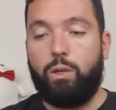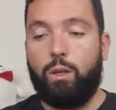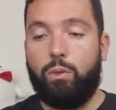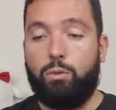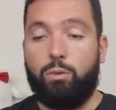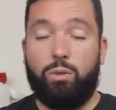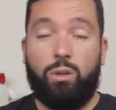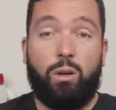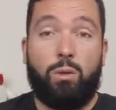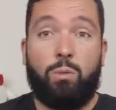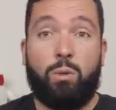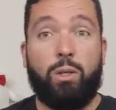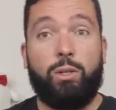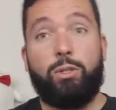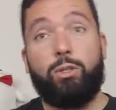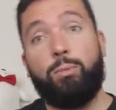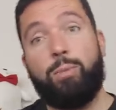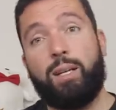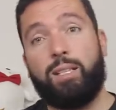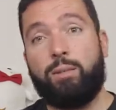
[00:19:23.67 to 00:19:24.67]
Do not worry
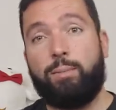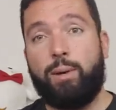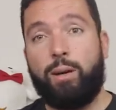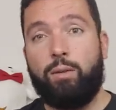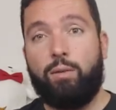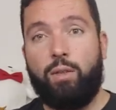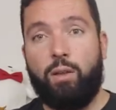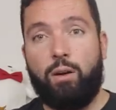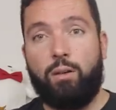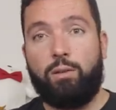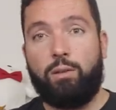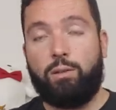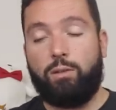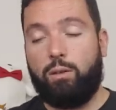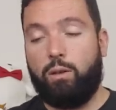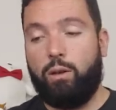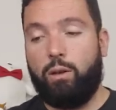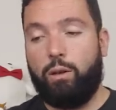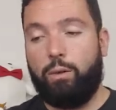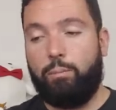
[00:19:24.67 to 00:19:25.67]
too much about those.
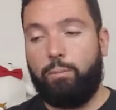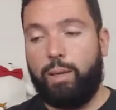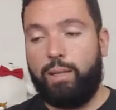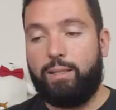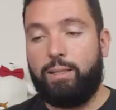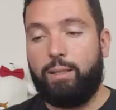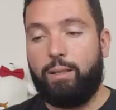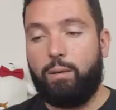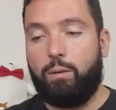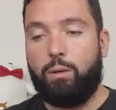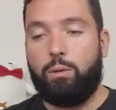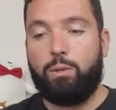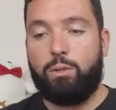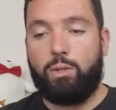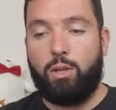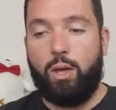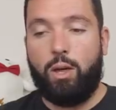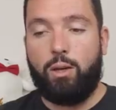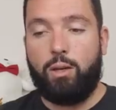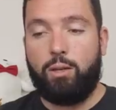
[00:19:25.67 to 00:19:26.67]
Basically what we're
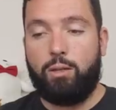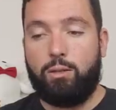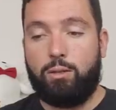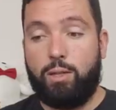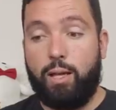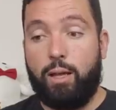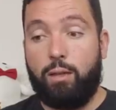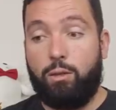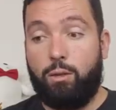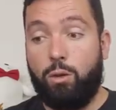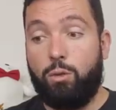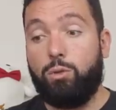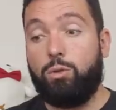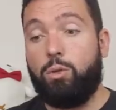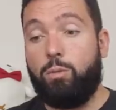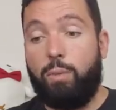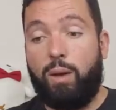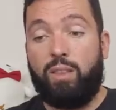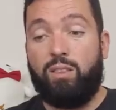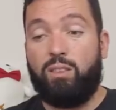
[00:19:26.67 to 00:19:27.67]
saying is that those
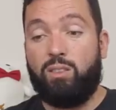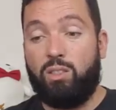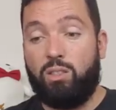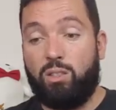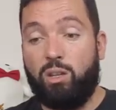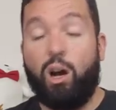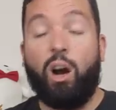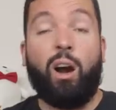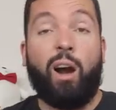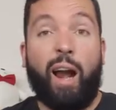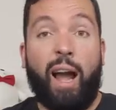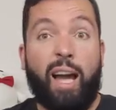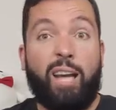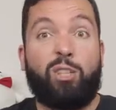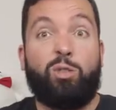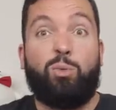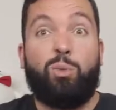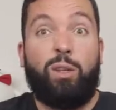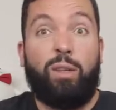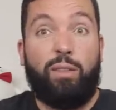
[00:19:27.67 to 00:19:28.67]
dependencies are
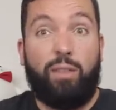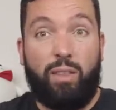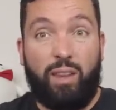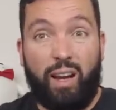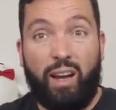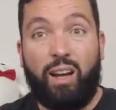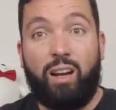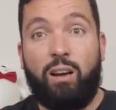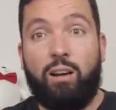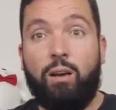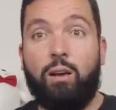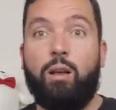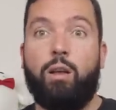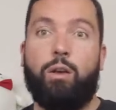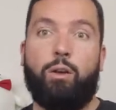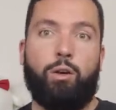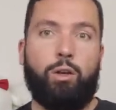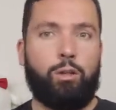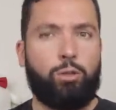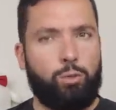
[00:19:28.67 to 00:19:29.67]
actually there,
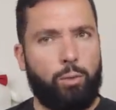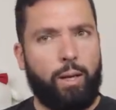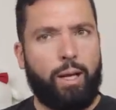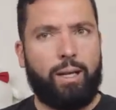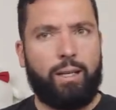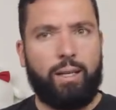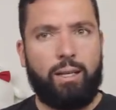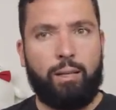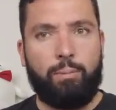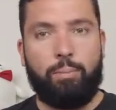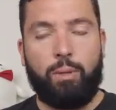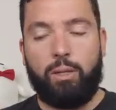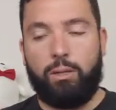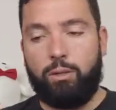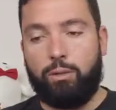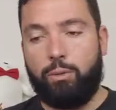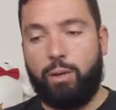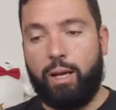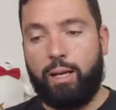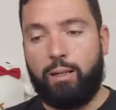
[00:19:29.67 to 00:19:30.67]
not directly, but
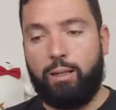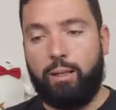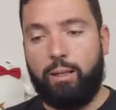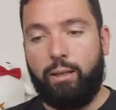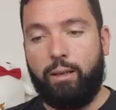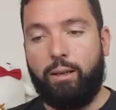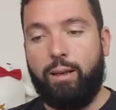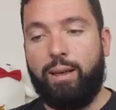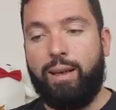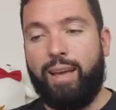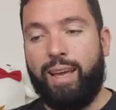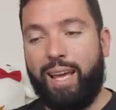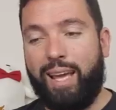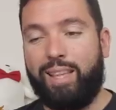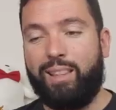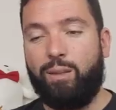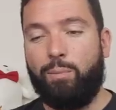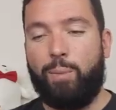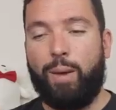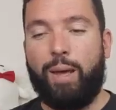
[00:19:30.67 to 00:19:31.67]
indirectly.
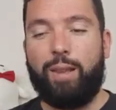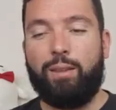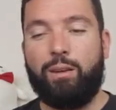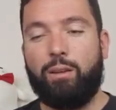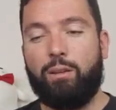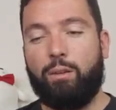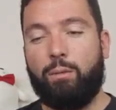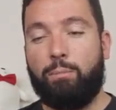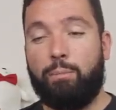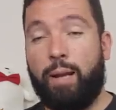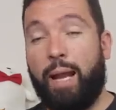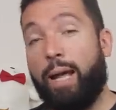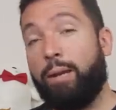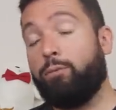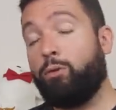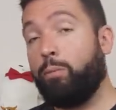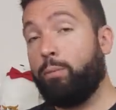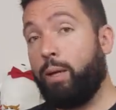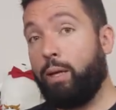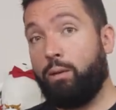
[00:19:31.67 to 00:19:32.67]
And depending on the
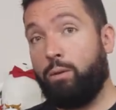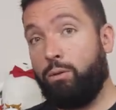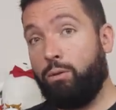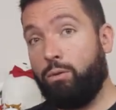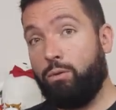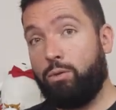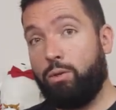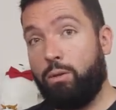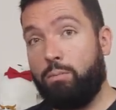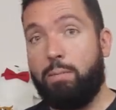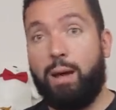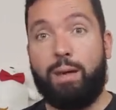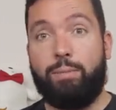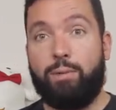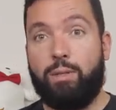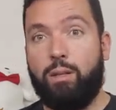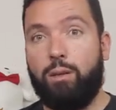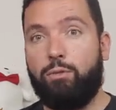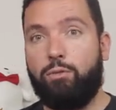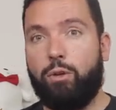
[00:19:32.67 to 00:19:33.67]
platform that you're using might be
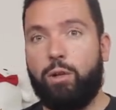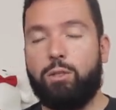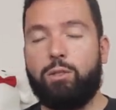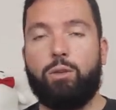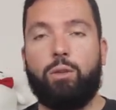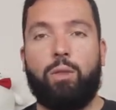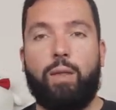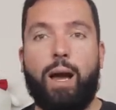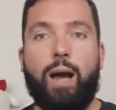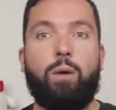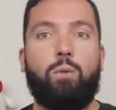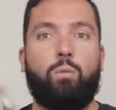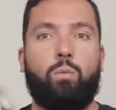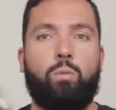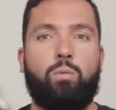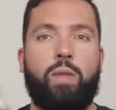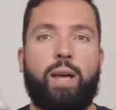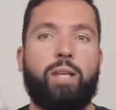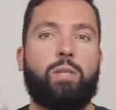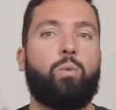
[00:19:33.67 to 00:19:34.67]
different. So
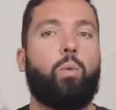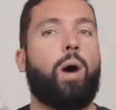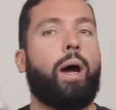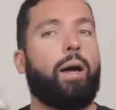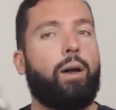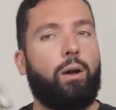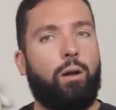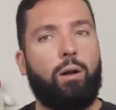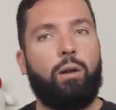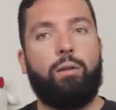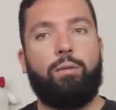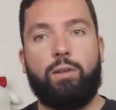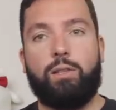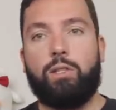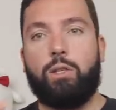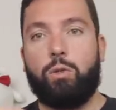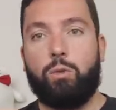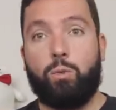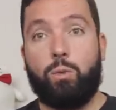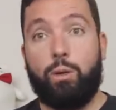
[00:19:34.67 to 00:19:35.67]
that's why all of these
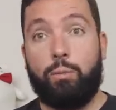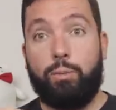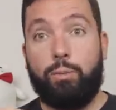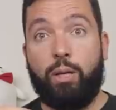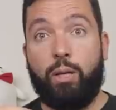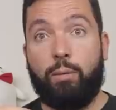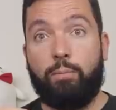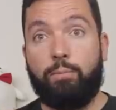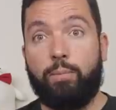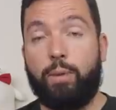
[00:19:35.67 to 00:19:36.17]
things will appear.